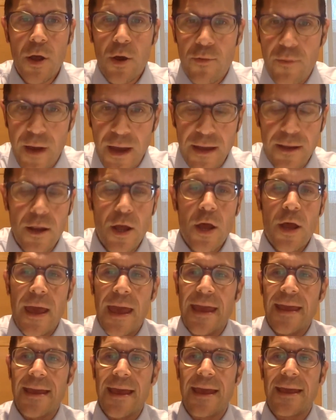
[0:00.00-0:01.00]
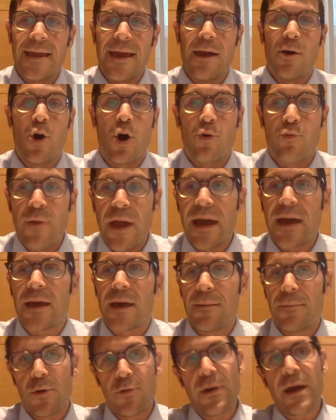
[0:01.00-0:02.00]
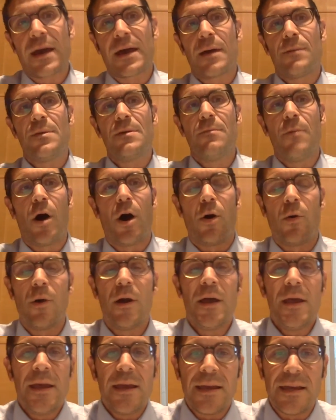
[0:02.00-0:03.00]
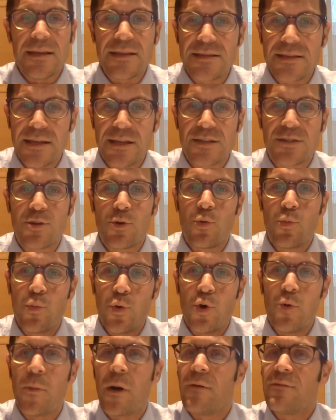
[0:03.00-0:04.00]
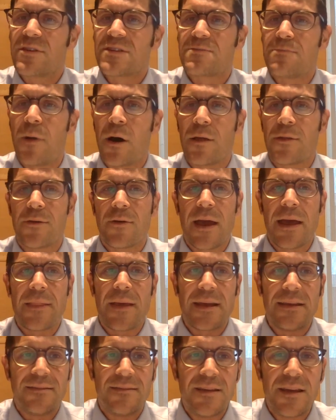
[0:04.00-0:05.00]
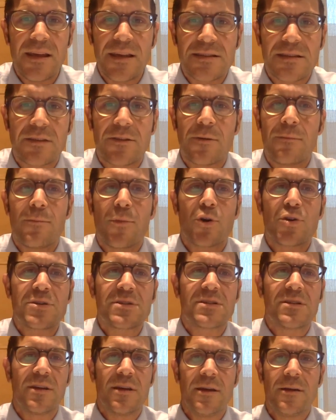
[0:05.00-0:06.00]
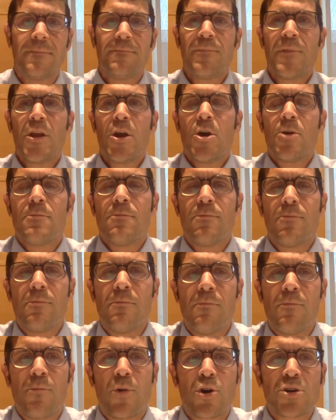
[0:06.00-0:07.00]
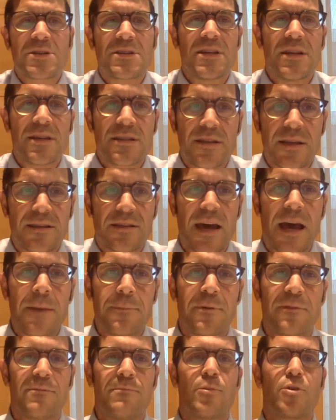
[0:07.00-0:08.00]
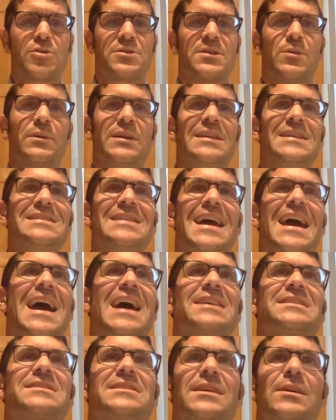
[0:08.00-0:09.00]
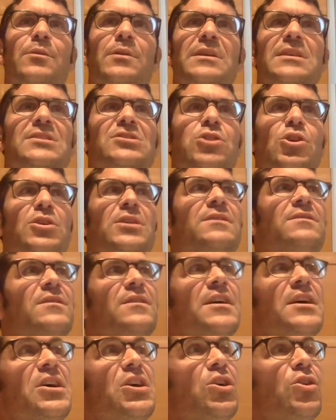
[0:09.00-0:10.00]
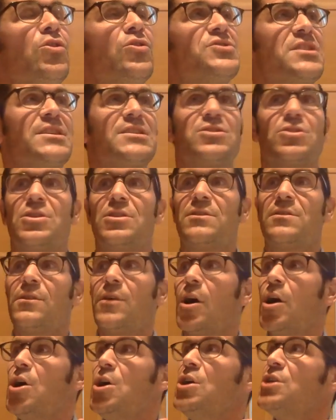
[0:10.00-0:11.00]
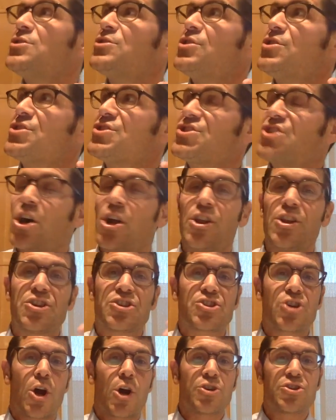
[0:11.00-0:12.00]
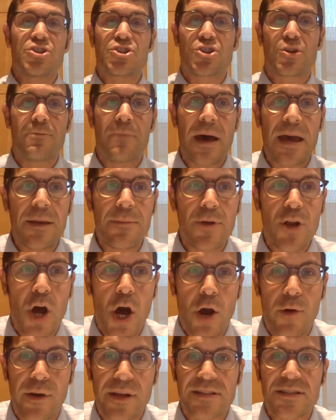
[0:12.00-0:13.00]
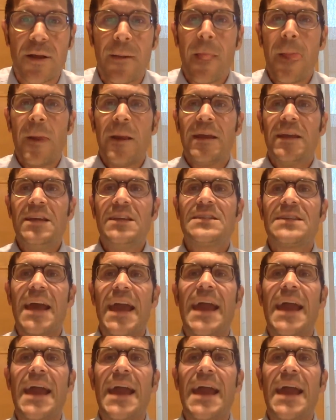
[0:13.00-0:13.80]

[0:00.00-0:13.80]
right? A rechem imo is the womb of his mother. And the idea is that the mercy is the type of mercy. When he's looking to the hills and he's looking to the sun and the stars and Shemayim and Aretz, he